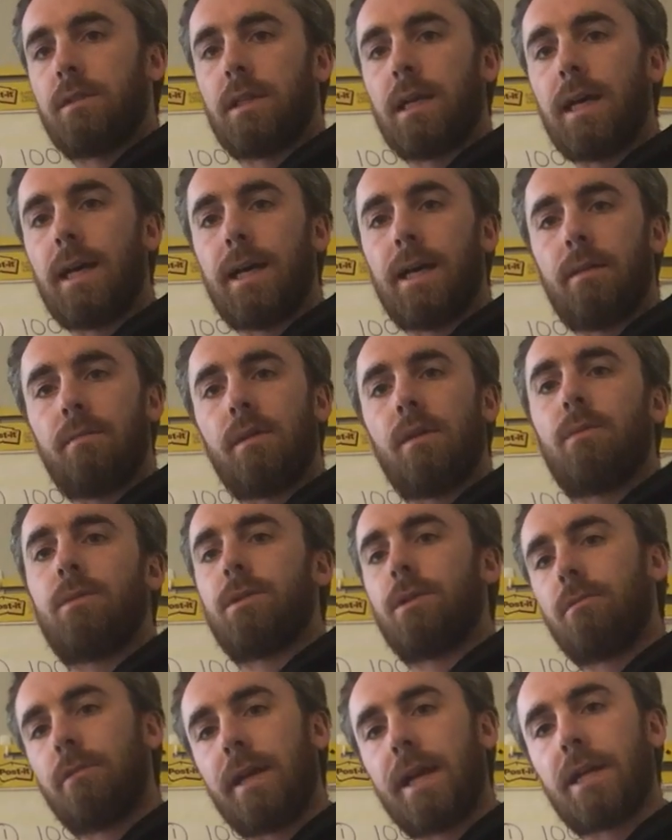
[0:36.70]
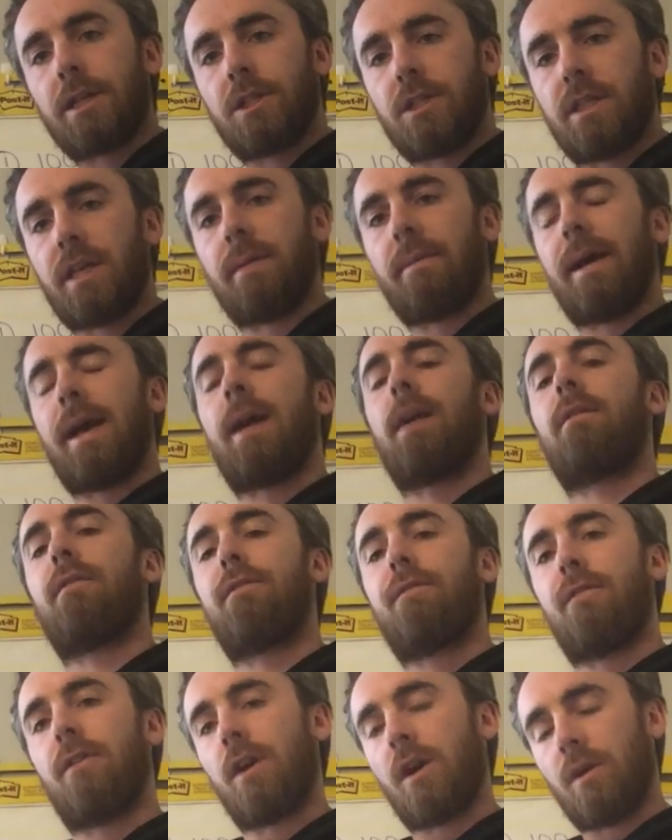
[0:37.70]
time that was your reaction time. How
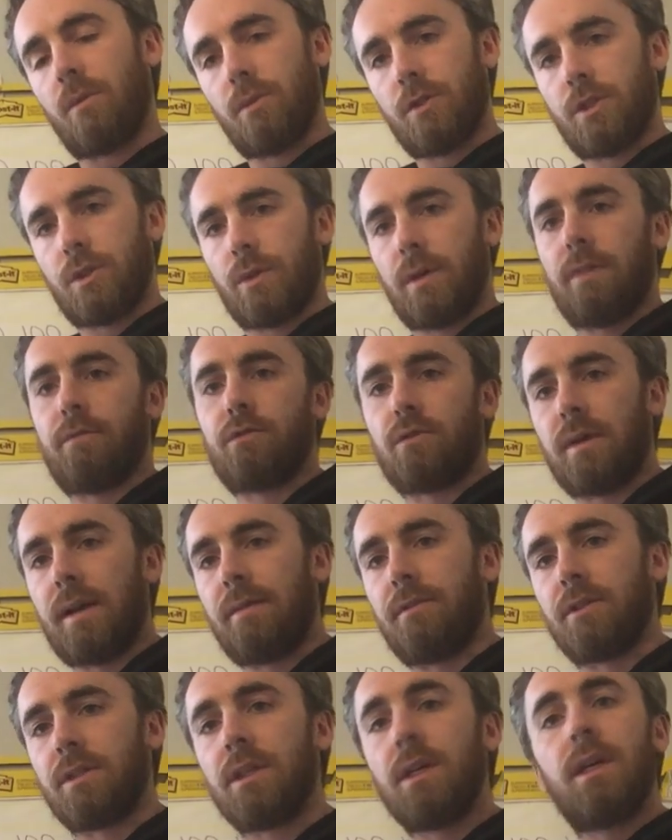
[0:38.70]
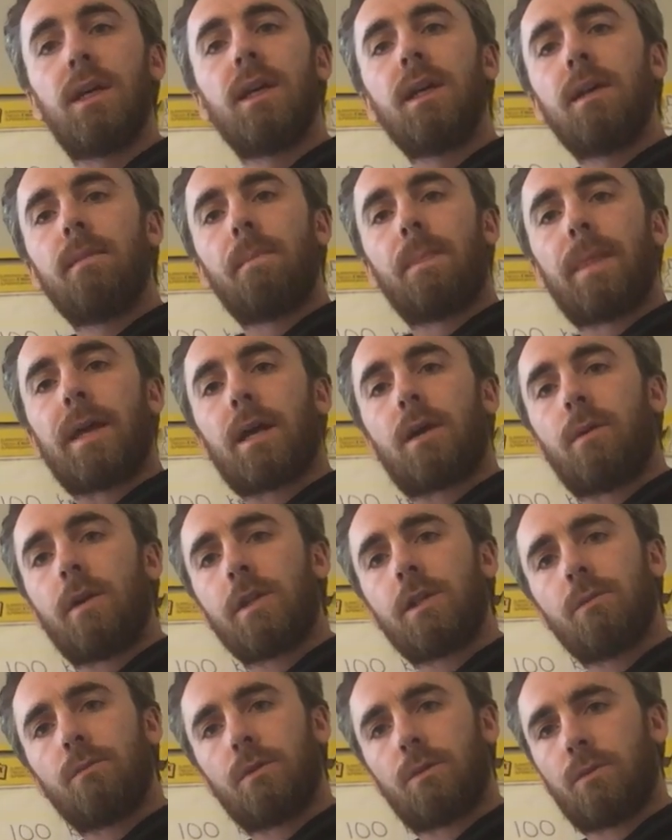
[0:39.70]
far would you have traveled? That
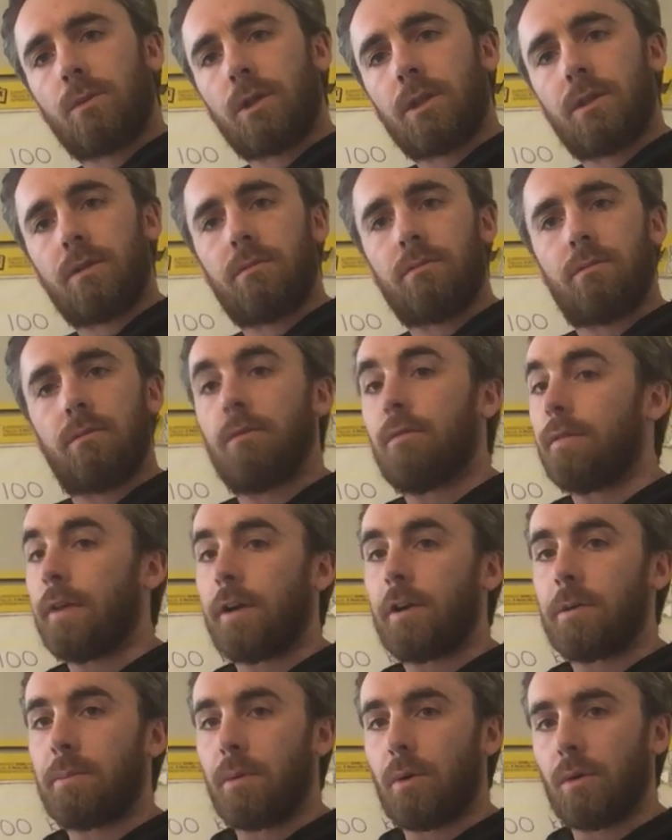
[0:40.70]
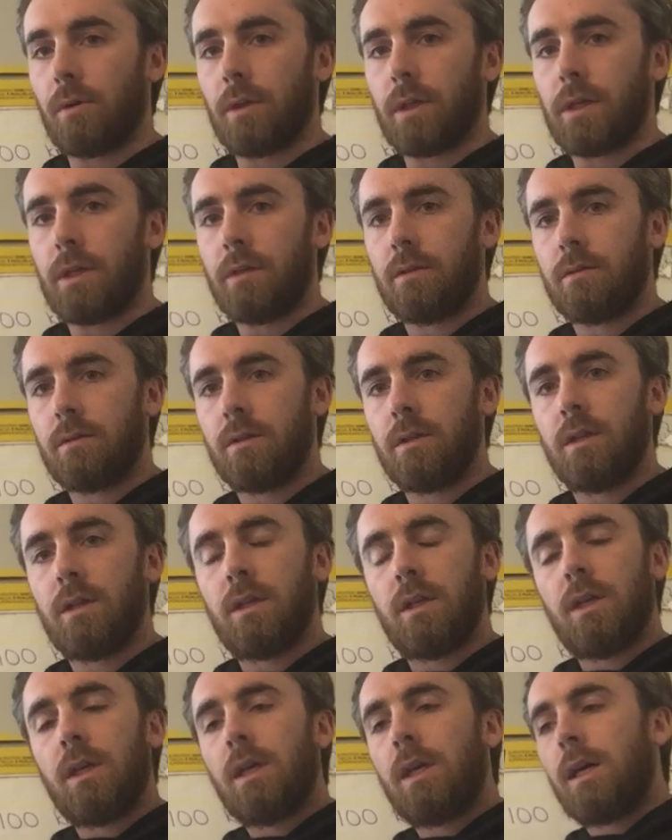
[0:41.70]
question was worded very poorly.
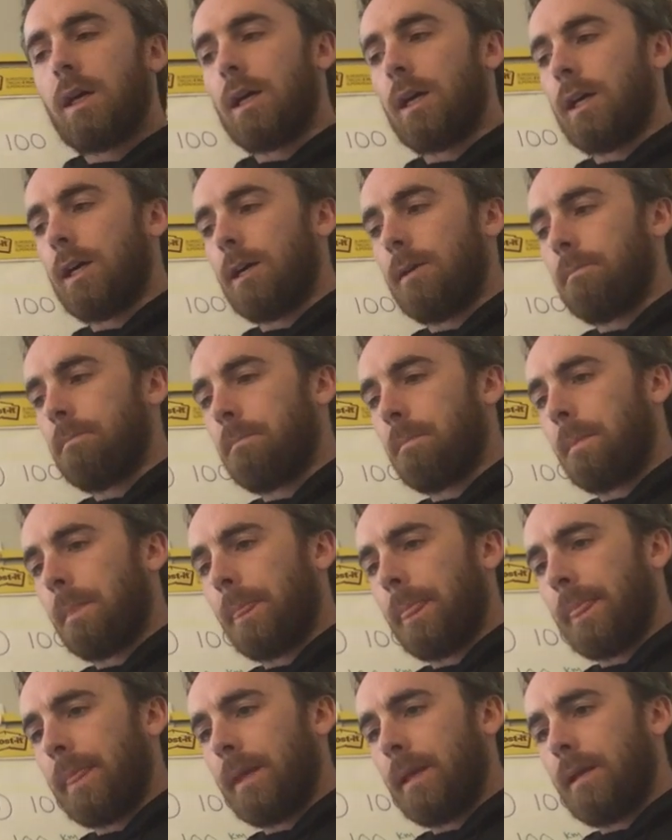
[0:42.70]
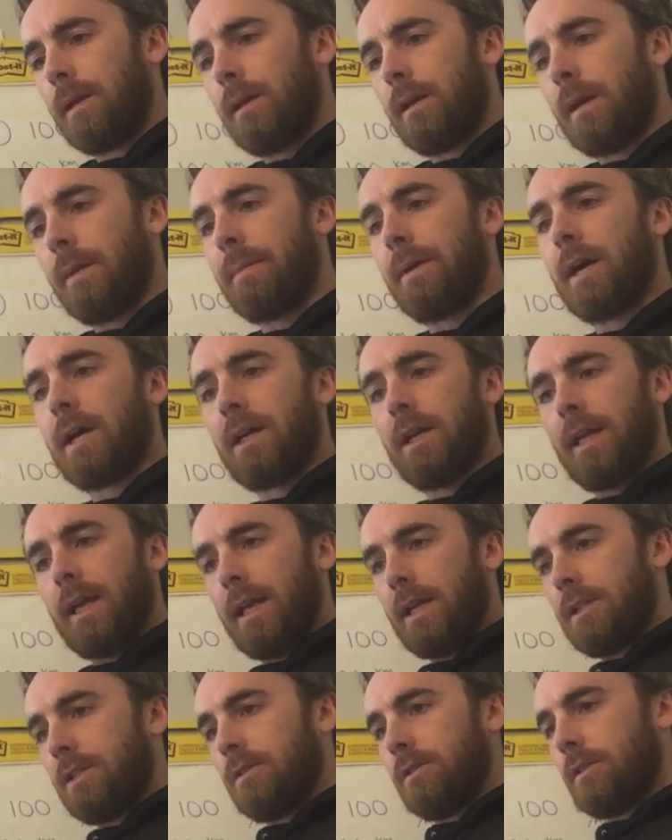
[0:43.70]
I'm not going to
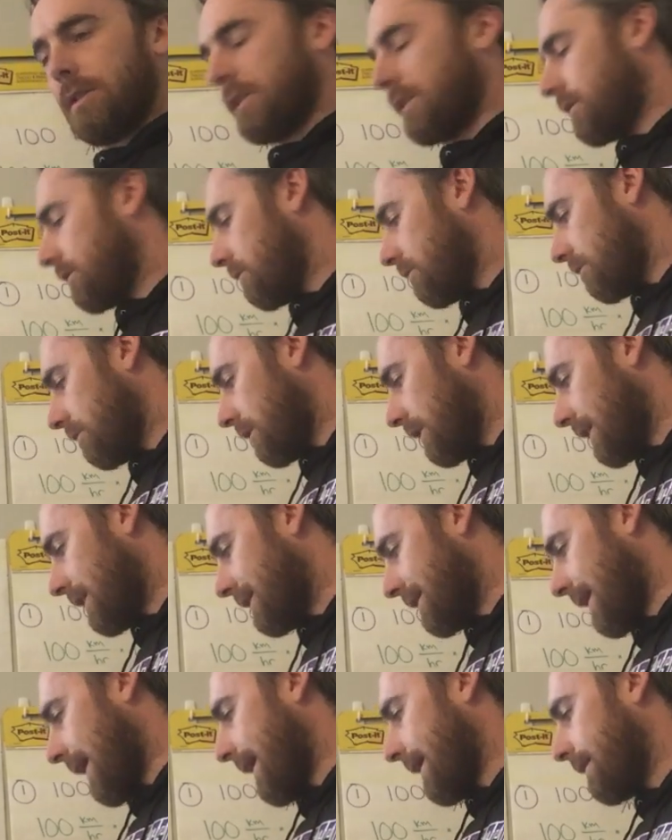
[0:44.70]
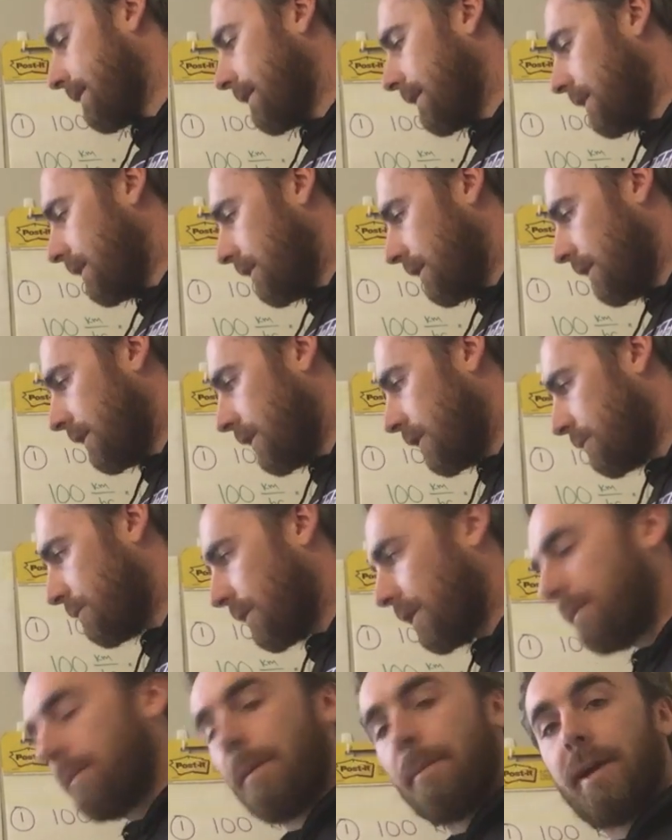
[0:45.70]
answer it exactly in this
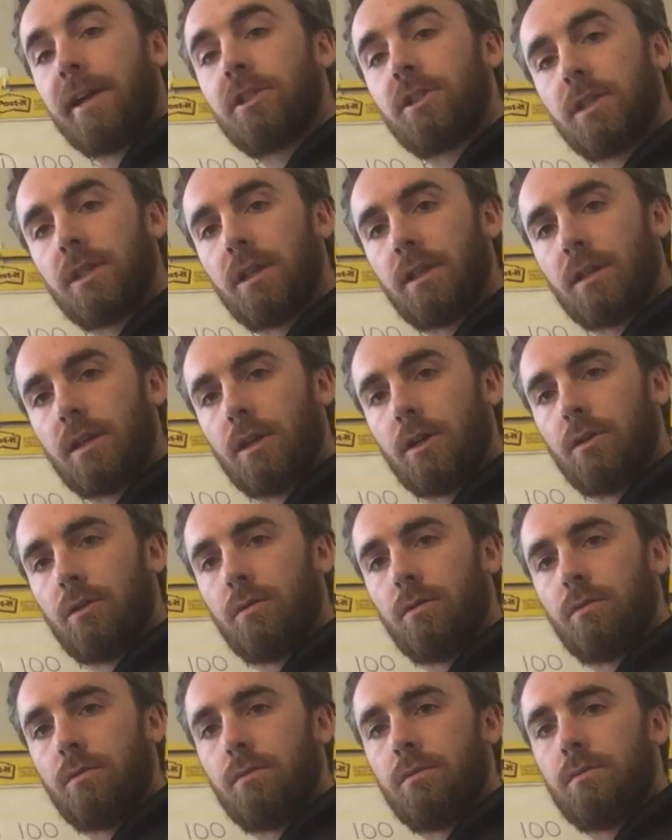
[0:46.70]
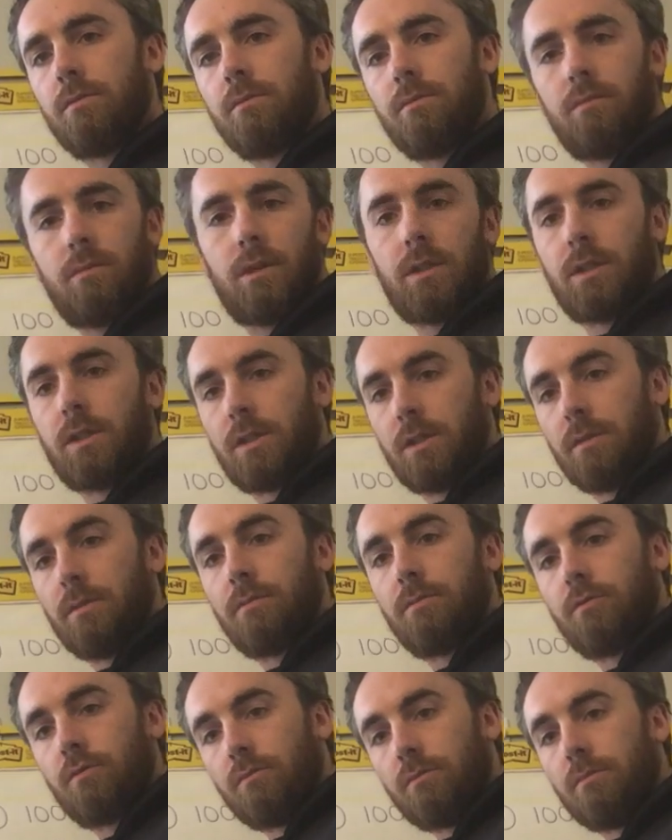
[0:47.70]
problem. I'm actually going to go, this is a
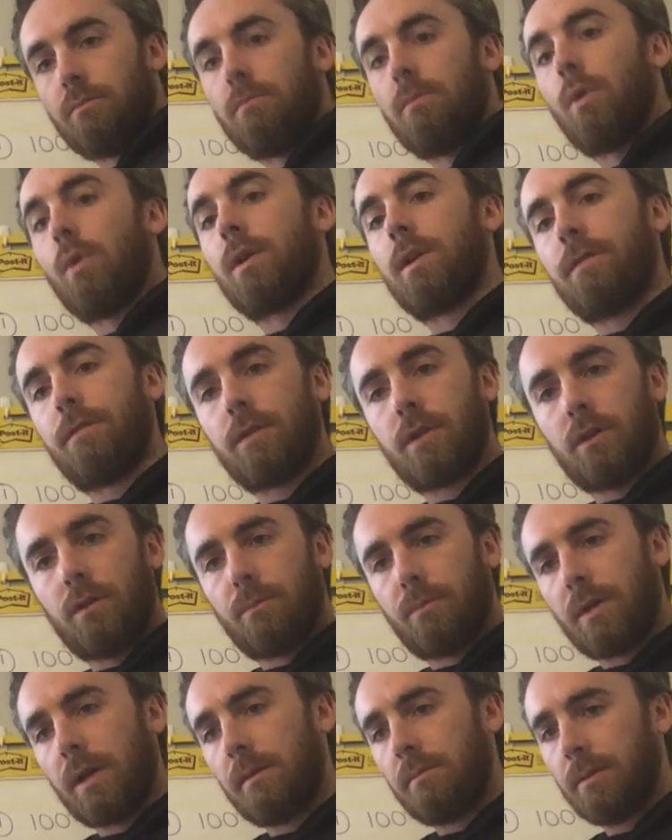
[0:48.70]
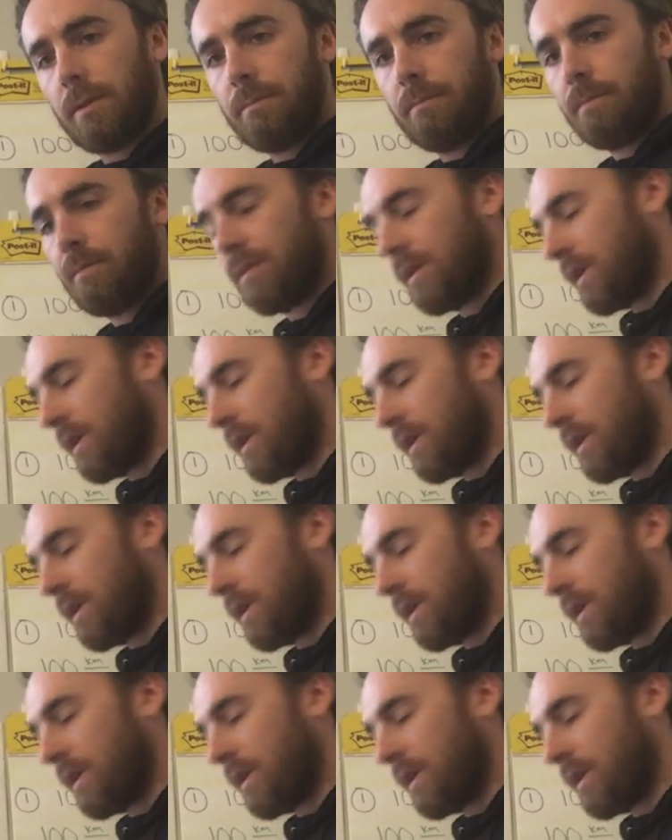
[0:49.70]
more difficult problem,